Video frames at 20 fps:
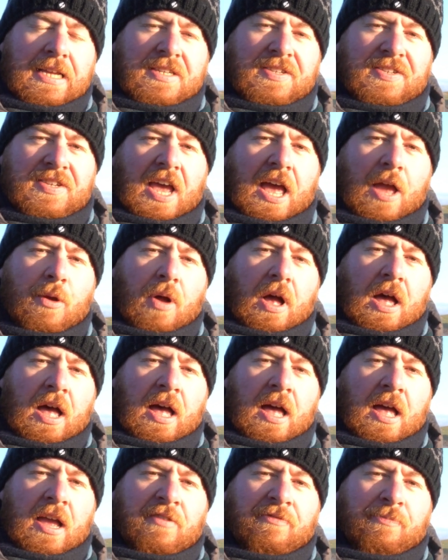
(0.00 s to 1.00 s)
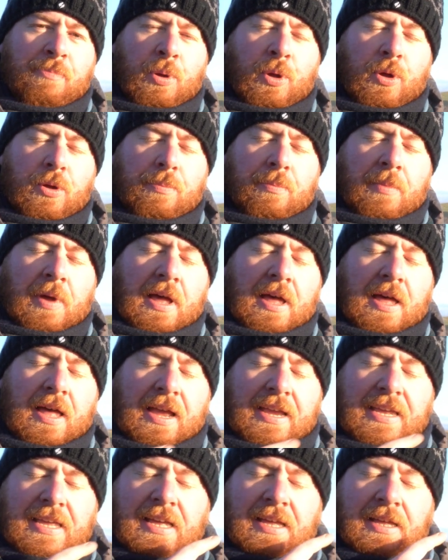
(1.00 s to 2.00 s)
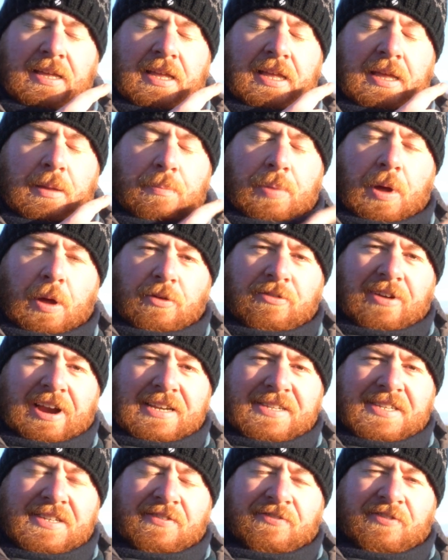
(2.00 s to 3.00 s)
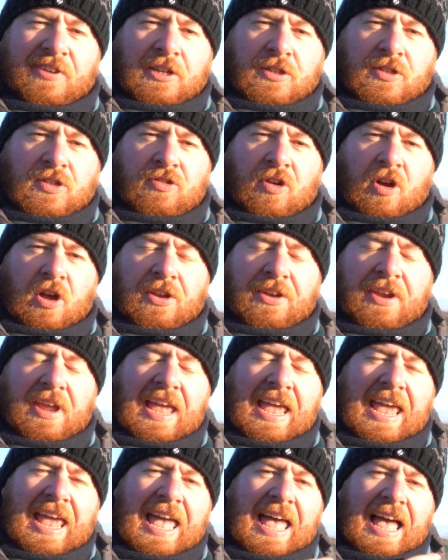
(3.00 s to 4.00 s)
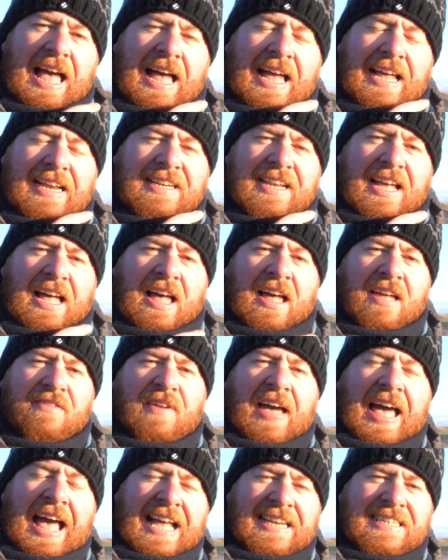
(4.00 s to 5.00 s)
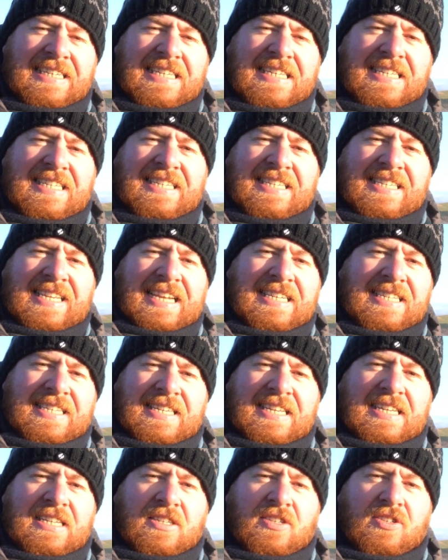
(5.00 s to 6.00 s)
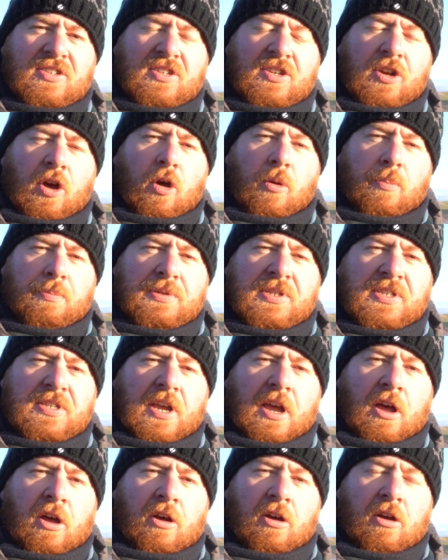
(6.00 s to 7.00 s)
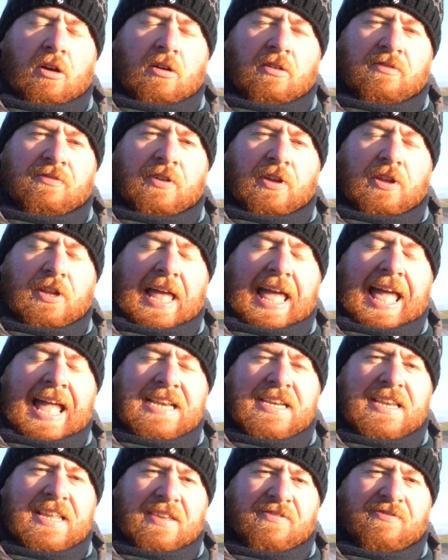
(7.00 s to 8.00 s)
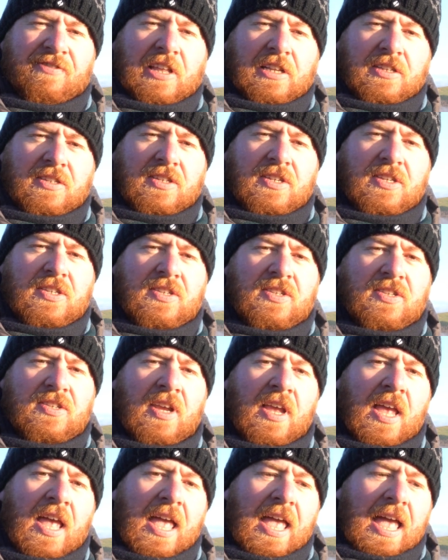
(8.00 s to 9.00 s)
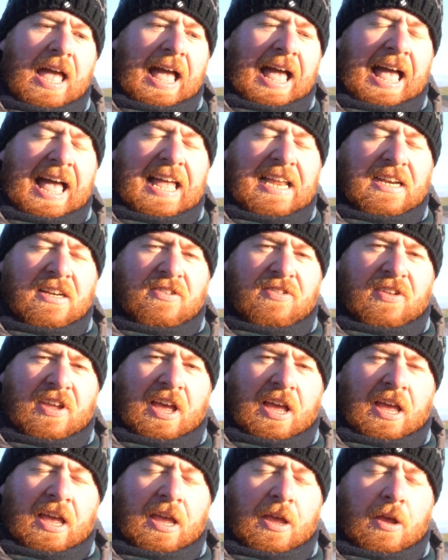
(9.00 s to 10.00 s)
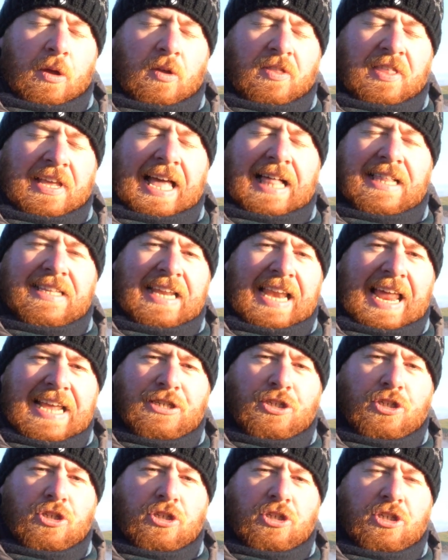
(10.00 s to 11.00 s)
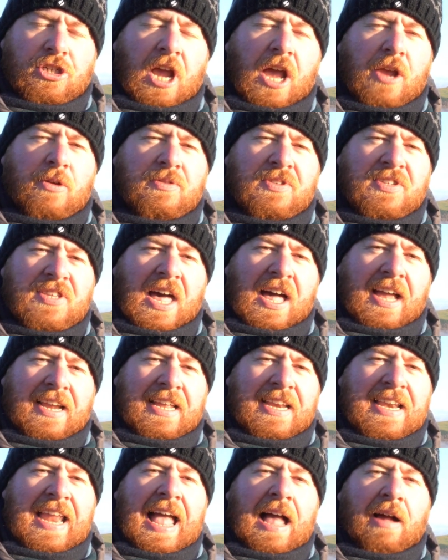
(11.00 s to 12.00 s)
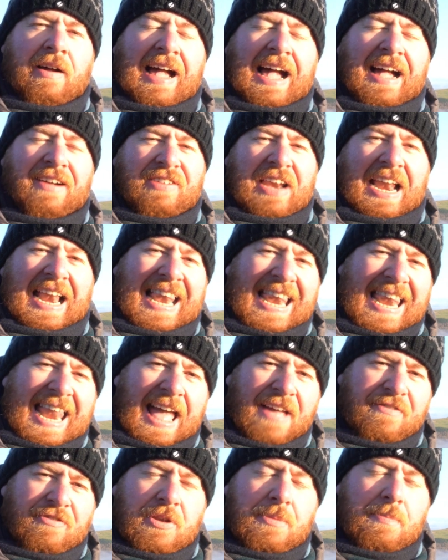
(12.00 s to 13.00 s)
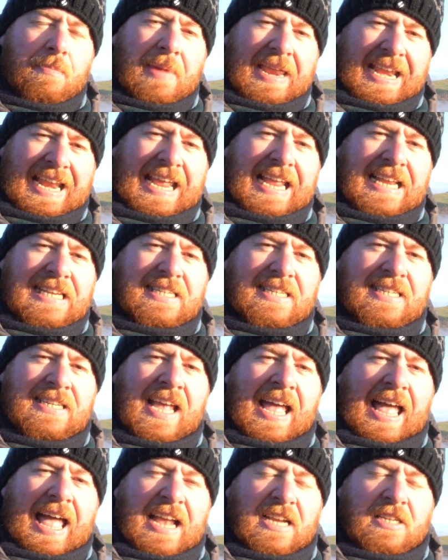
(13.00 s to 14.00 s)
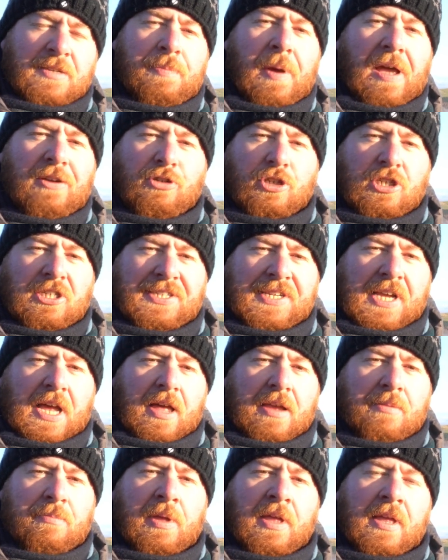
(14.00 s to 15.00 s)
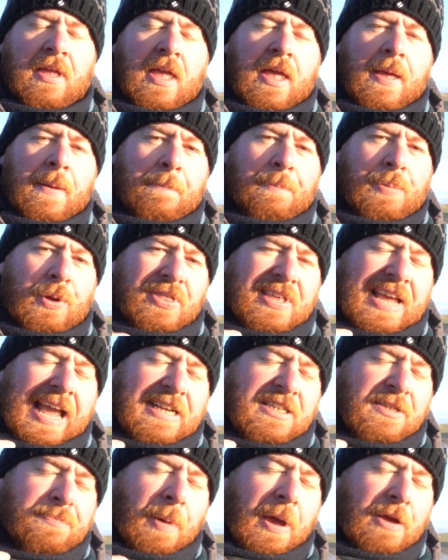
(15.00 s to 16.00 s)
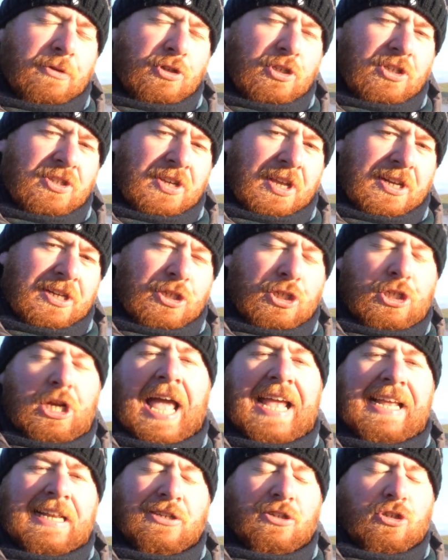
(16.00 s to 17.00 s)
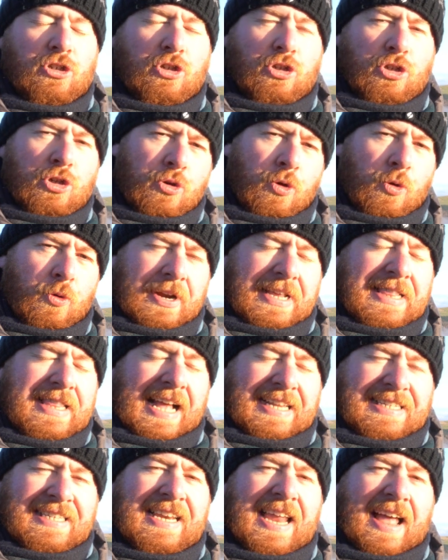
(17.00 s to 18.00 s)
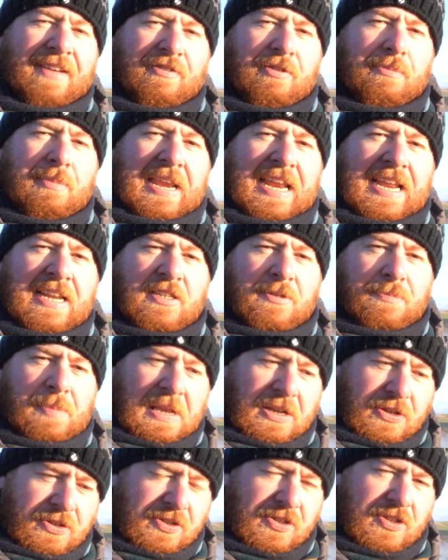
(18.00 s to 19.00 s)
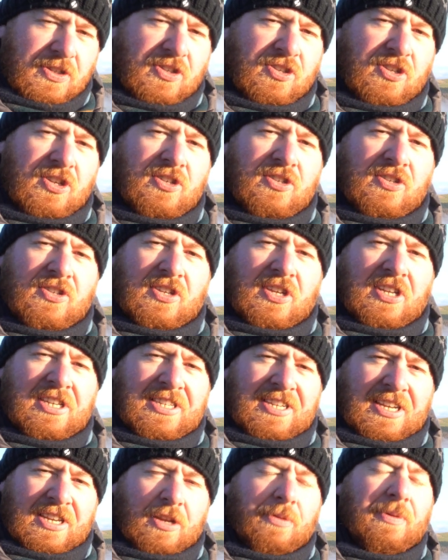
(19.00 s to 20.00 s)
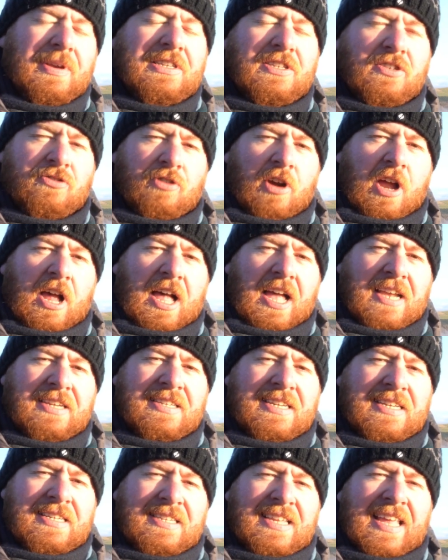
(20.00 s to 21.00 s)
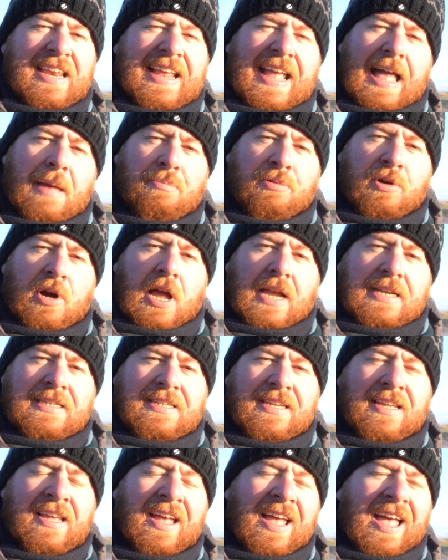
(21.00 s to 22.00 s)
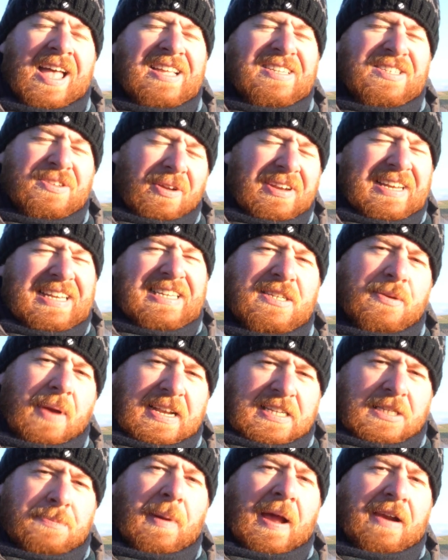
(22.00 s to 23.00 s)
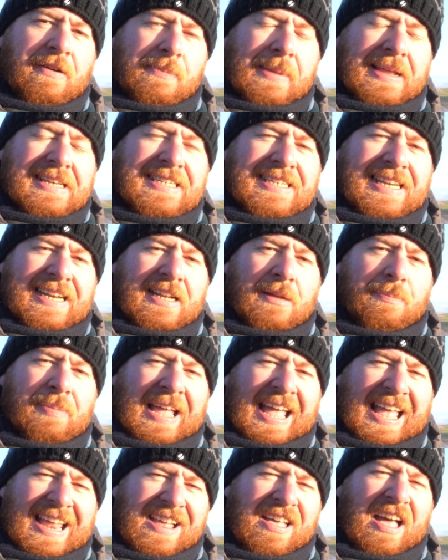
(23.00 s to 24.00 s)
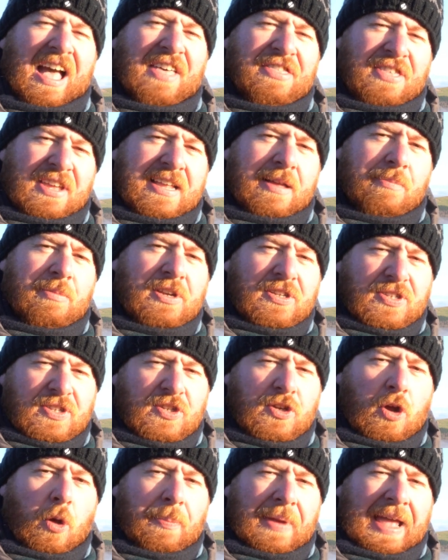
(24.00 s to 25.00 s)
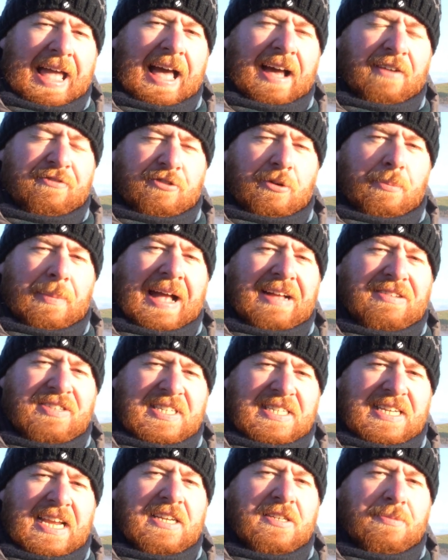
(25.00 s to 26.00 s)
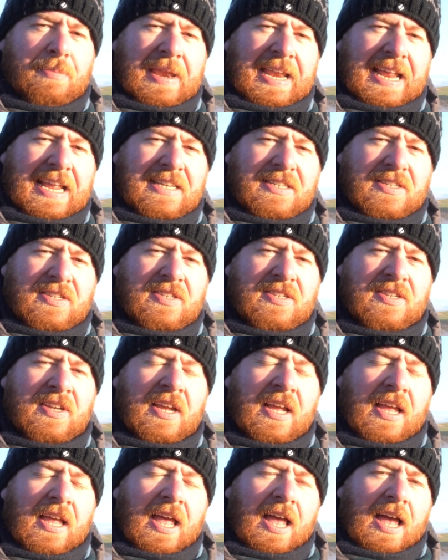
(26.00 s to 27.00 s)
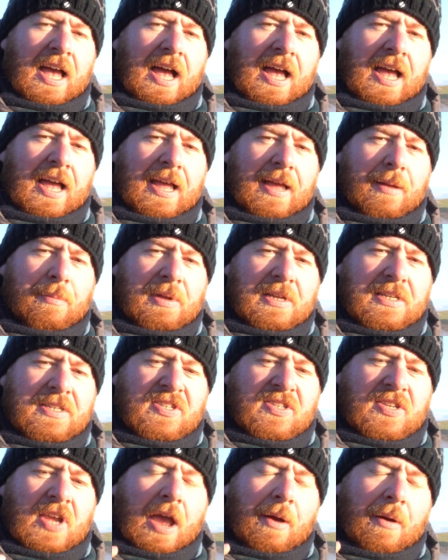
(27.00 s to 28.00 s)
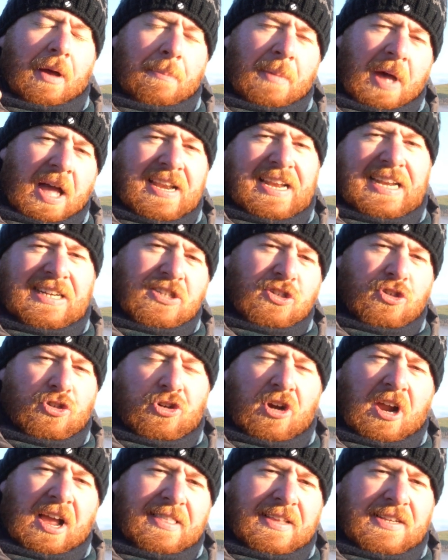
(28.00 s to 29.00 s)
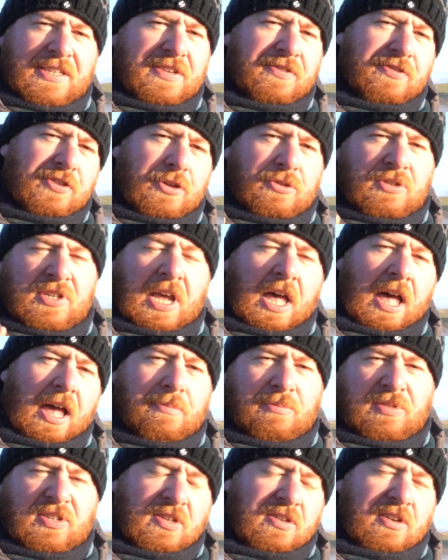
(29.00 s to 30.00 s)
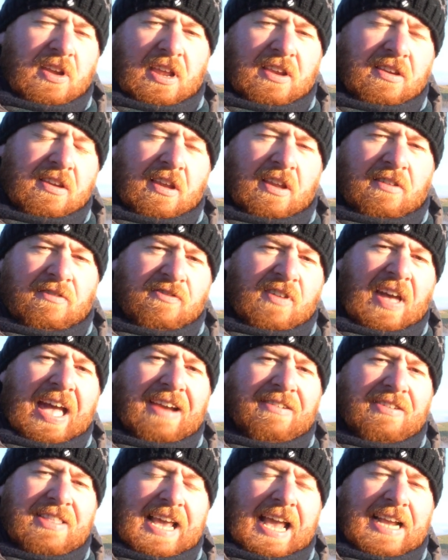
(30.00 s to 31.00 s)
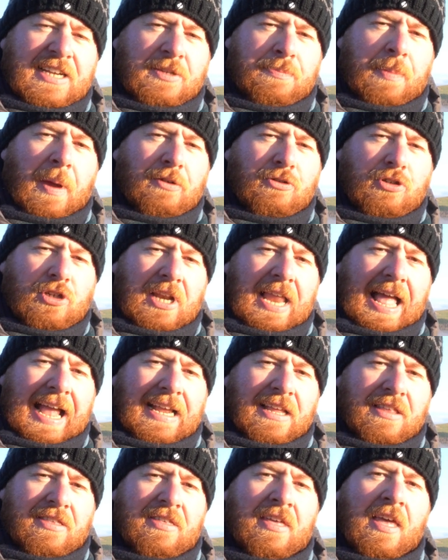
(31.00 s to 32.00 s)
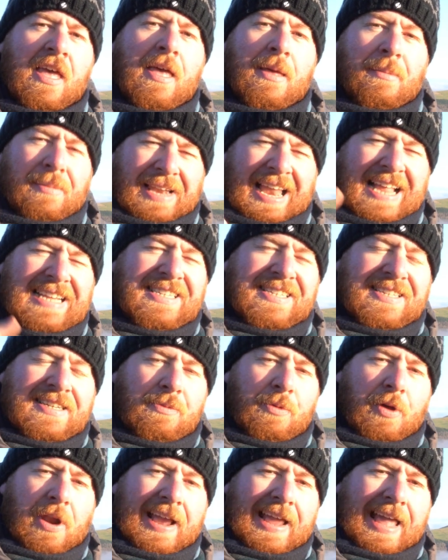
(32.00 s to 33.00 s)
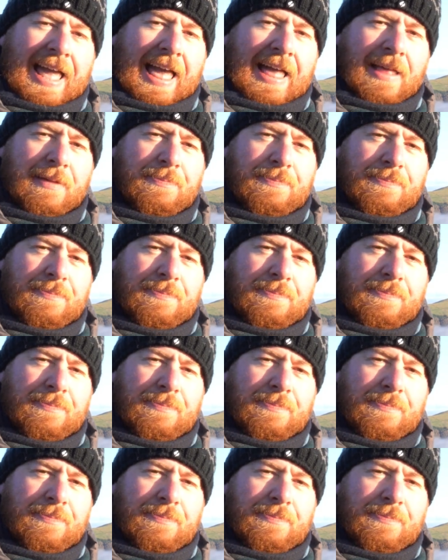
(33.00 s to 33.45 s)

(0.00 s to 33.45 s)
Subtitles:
So I've put my polarizing filter on, and I've added 16 stops of ND filters, and the calculation shows that I can now have an 11-minute exposure time. But the exposure is going to change during that 11 minutes because the sun's continuing to rise and it's going to get brighter. So I to experiment a little bit, and I think I'm going to stop it after about 6 minutes. So I might need to try this a few times and vary the exposure length. Let's see what I get.